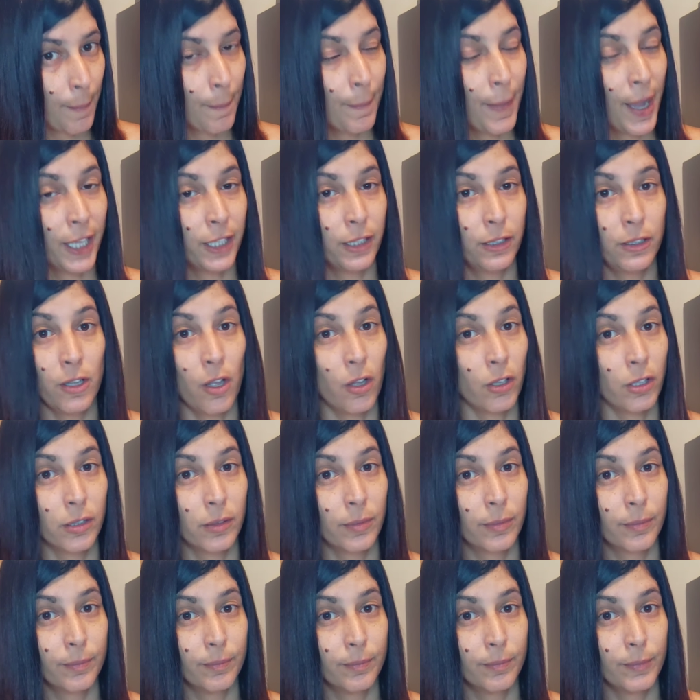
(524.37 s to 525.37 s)
might
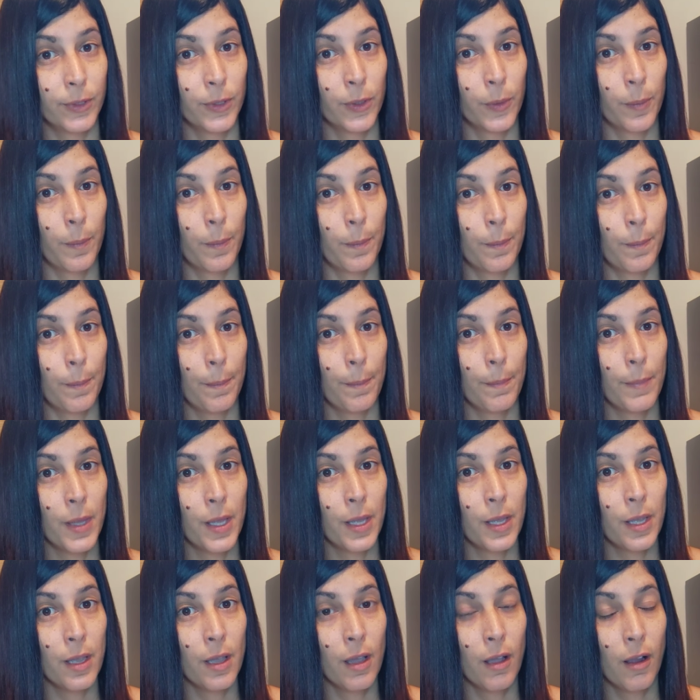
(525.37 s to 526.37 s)
not, your
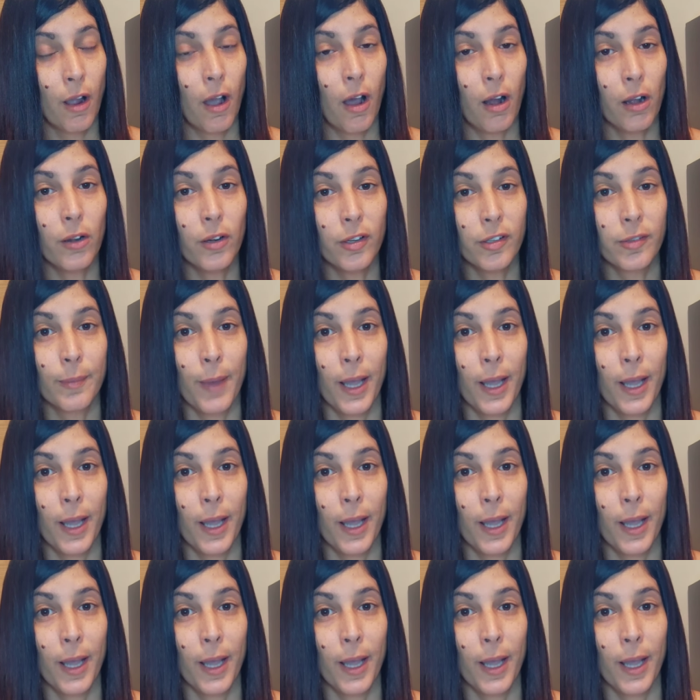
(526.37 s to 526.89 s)
colors